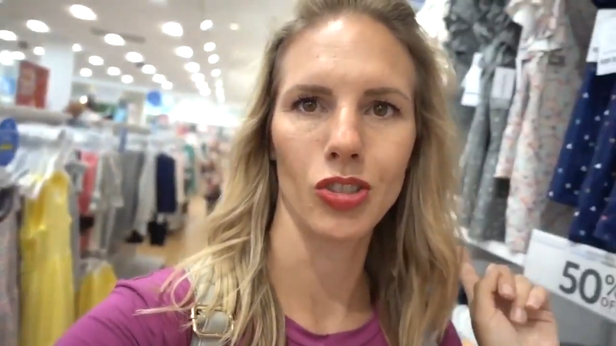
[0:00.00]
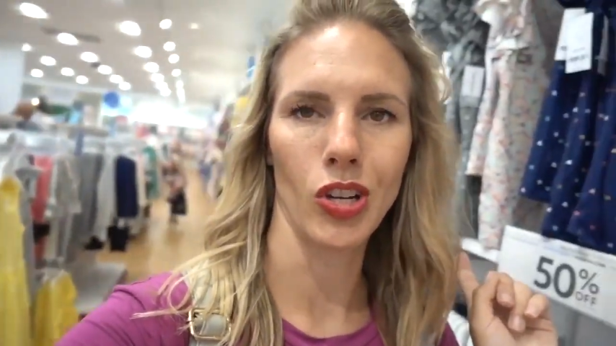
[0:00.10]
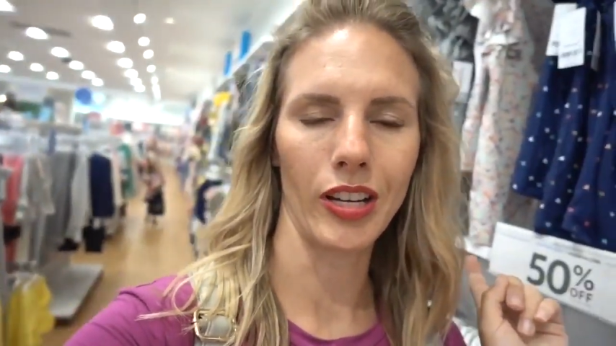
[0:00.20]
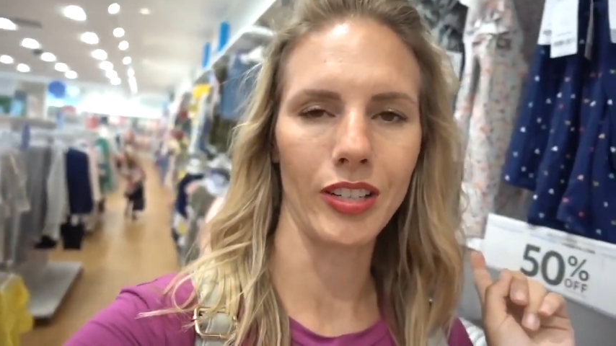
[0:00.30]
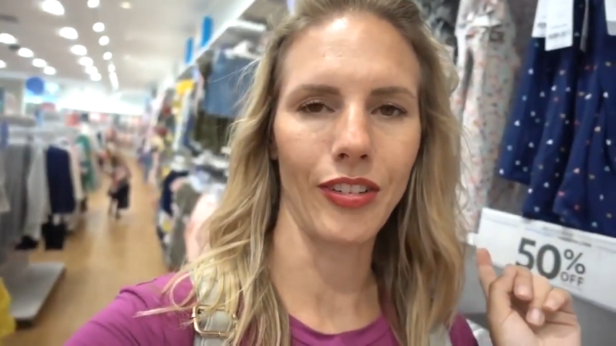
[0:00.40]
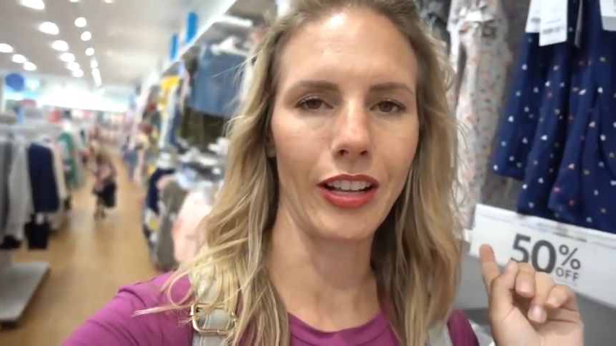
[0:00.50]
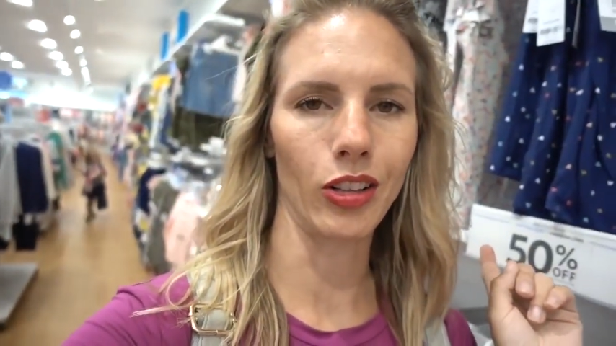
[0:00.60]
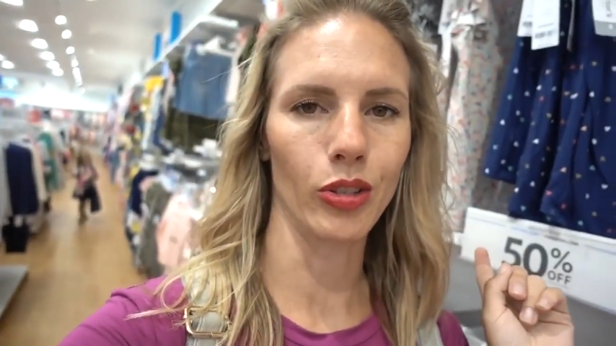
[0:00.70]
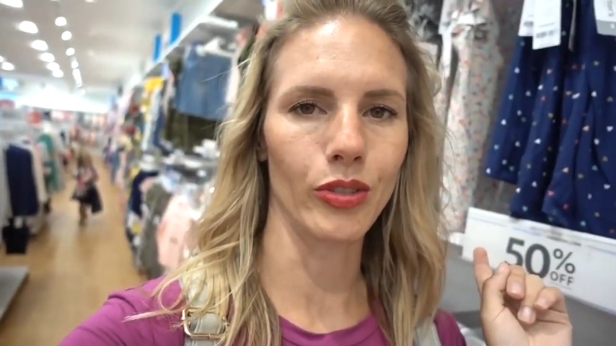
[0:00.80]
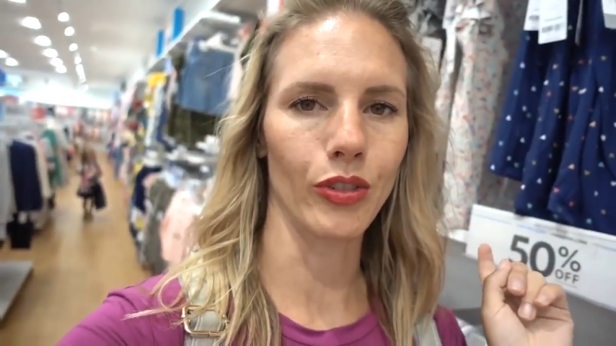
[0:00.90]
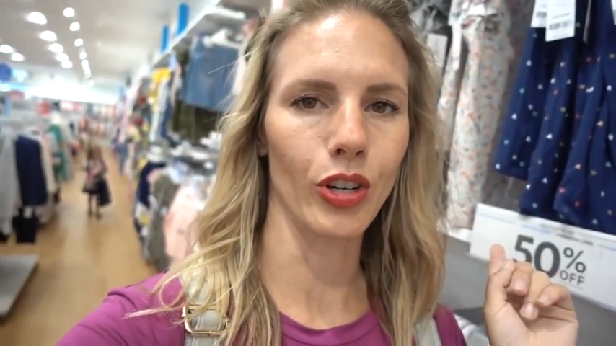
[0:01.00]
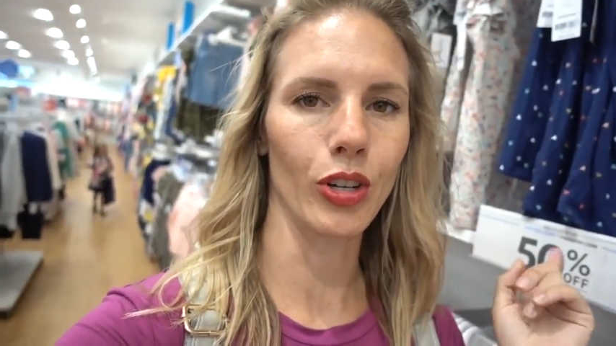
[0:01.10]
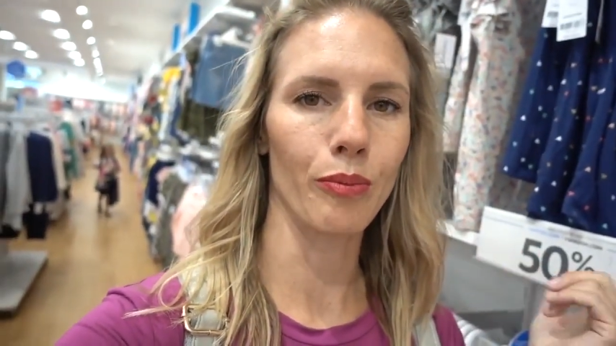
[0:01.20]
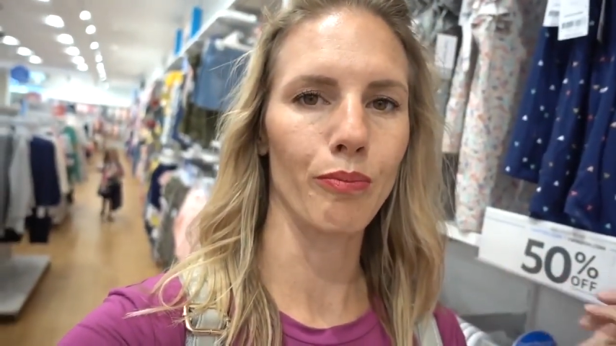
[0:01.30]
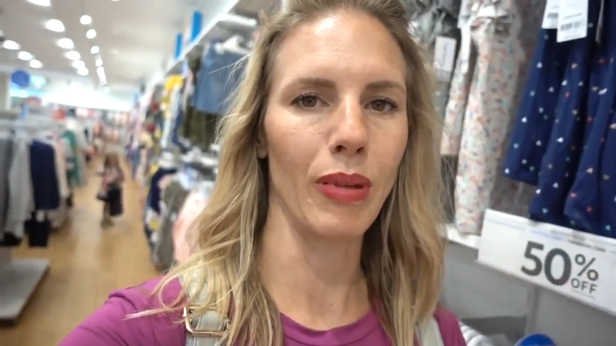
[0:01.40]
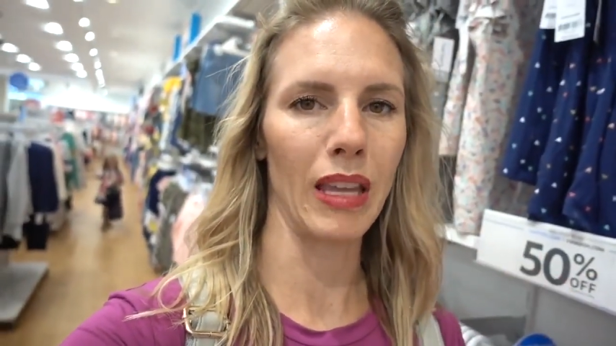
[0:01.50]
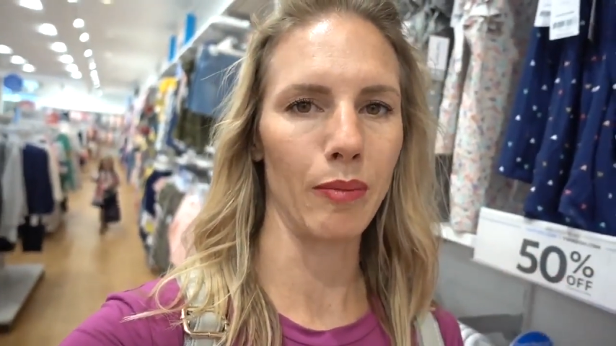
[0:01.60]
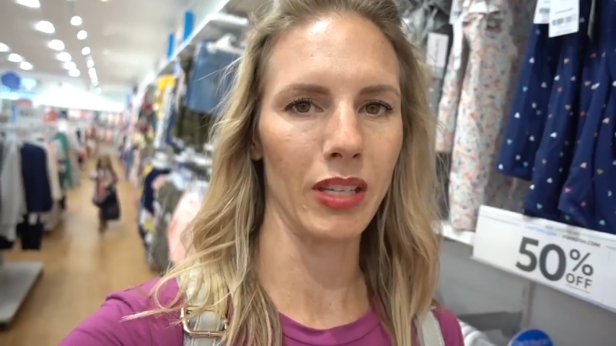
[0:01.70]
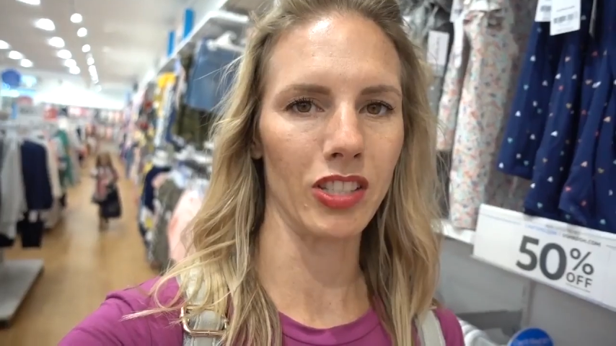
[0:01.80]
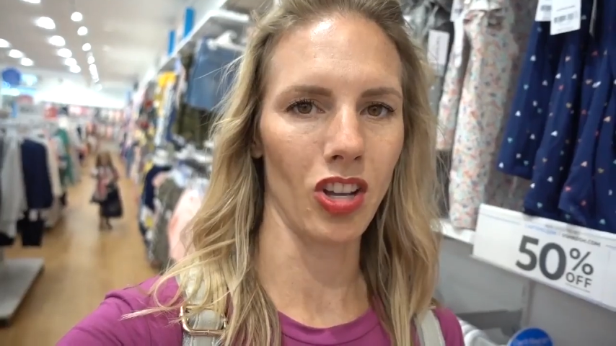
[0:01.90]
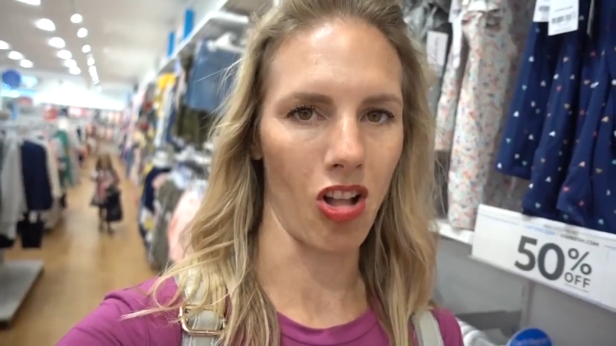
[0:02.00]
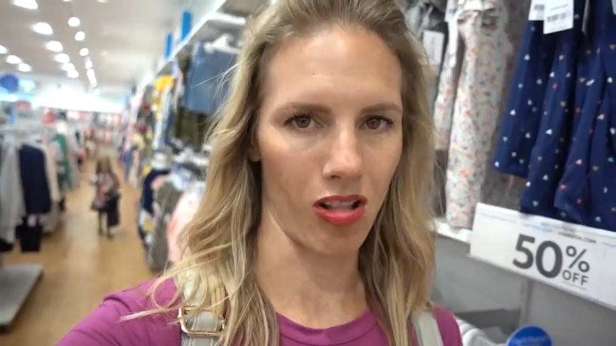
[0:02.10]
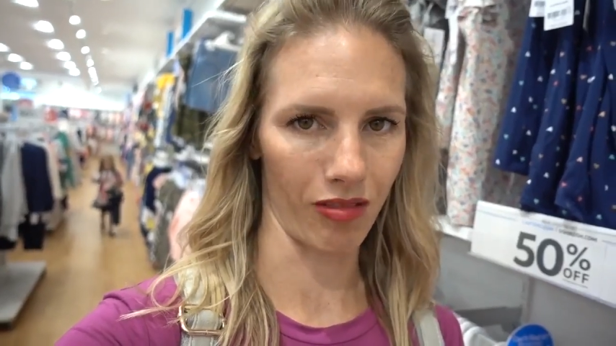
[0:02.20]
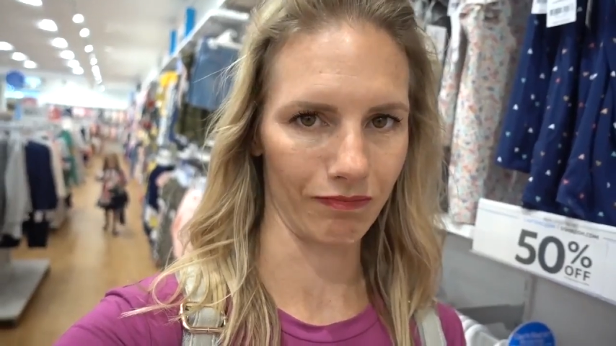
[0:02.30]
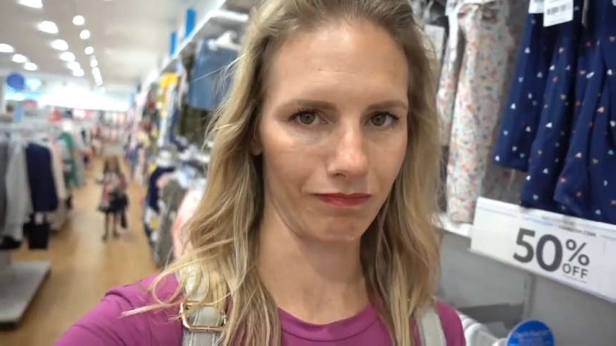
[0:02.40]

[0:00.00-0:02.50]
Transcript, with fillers: trying to find clothes for her baby doll.